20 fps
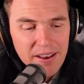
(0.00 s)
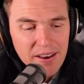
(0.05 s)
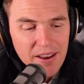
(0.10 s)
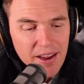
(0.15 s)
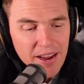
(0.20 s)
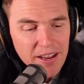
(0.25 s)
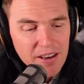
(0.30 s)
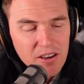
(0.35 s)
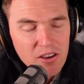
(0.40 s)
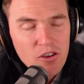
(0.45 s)
and,
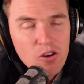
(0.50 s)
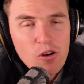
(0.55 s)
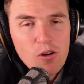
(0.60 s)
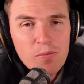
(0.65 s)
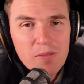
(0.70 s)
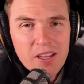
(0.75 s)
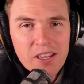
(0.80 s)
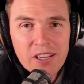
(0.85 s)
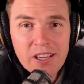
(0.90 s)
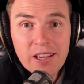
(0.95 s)
and
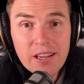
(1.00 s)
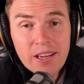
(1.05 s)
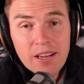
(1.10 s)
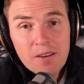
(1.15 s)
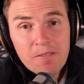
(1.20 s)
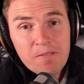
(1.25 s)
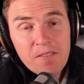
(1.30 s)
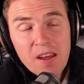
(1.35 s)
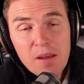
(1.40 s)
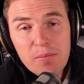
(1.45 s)
normally you get
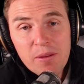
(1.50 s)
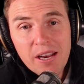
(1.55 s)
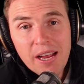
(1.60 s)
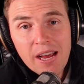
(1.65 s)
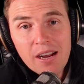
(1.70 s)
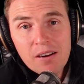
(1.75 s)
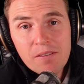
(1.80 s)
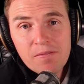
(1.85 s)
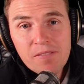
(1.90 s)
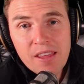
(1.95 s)
a fair bit
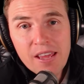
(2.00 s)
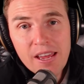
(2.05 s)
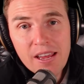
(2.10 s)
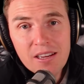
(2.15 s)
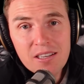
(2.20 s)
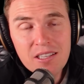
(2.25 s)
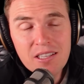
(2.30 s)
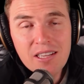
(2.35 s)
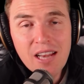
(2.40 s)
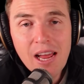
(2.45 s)
out of
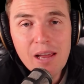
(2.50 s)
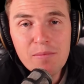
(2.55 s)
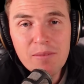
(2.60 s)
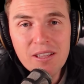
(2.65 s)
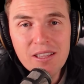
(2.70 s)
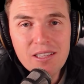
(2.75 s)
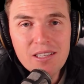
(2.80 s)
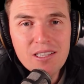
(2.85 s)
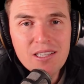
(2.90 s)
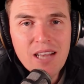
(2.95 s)
their
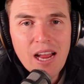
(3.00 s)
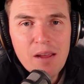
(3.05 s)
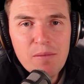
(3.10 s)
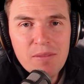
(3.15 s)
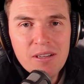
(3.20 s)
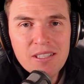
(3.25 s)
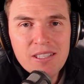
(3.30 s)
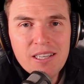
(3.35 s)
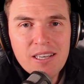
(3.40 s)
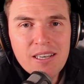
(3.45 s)
statement. The
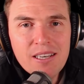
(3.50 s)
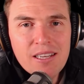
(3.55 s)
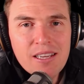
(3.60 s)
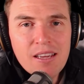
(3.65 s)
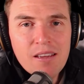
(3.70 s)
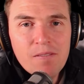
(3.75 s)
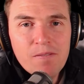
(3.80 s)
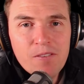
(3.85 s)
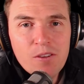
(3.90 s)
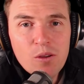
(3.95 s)
statement didn't
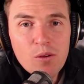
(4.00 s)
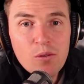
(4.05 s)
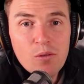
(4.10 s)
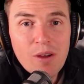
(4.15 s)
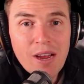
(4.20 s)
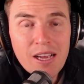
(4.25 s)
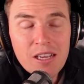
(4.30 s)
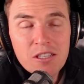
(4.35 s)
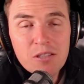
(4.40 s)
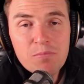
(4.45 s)
give you
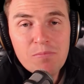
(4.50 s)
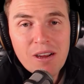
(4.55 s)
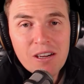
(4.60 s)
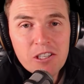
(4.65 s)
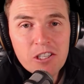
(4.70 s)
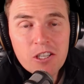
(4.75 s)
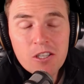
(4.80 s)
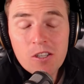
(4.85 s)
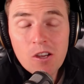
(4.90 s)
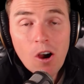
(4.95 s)
as
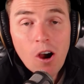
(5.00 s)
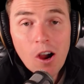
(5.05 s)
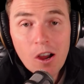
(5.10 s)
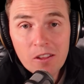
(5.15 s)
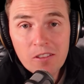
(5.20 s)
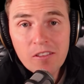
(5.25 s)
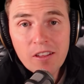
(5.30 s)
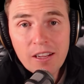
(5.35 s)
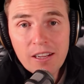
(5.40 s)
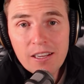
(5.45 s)
much as I
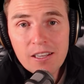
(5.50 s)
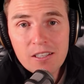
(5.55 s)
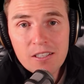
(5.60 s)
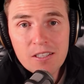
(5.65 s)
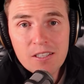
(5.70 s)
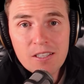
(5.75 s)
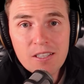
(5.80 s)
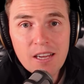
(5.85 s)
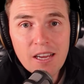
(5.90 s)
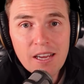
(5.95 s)
think
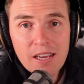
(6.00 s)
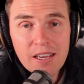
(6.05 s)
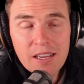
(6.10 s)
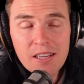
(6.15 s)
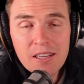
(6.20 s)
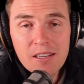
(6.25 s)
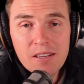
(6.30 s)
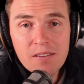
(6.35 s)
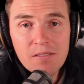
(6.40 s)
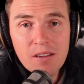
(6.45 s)
as uh,
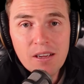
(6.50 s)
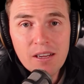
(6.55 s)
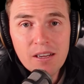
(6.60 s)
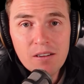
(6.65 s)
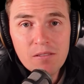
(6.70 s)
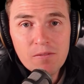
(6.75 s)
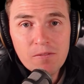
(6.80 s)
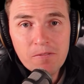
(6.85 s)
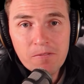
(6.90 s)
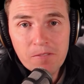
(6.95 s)
he
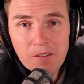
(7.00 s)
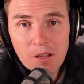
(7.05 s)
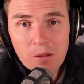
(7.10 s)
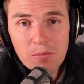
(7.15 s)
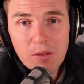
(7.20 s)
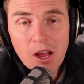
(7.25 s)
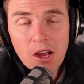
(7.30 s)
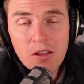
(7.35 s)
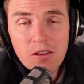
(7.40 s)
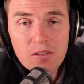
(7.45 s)
uh,
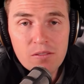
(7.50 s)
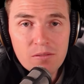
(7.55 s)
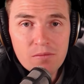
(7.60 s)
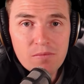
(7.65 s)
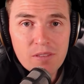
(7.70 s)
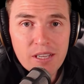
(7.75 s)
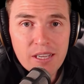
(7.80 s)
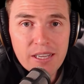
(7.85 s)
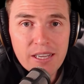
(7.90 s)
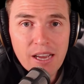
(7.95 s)
Philip Lowe, the,
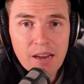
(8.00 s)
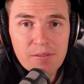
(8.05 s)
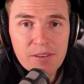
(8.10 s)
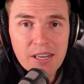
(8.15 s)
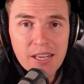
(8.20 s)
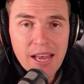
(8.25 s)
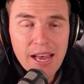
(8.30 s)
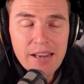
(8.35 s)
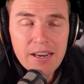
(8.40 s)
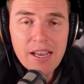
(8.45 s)
the
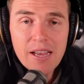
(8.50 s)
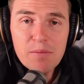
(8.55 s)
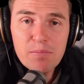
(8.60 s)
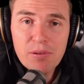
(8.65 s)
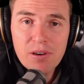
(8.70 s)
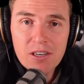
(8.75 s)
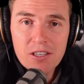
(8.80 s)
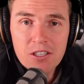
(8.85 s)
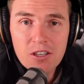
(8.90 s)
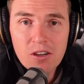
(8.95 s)
governor, had a press